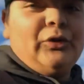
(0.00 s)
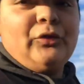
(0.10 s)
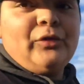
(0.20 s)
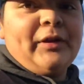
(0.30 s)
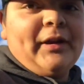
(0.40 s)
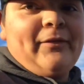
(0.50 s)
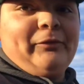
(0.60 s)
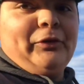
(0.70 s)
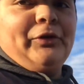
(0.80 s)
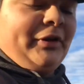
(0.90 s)
a good trick I've
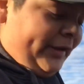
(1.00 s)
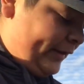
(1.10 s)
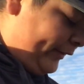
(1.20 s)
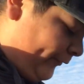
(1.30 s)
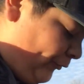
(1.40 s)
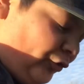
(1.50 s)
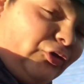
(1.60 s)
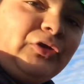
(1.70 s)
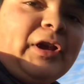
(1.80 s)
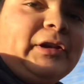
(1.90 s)
learned is if you
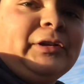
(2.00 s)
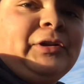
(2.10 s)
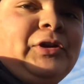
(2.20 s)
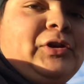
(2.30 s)
just kind of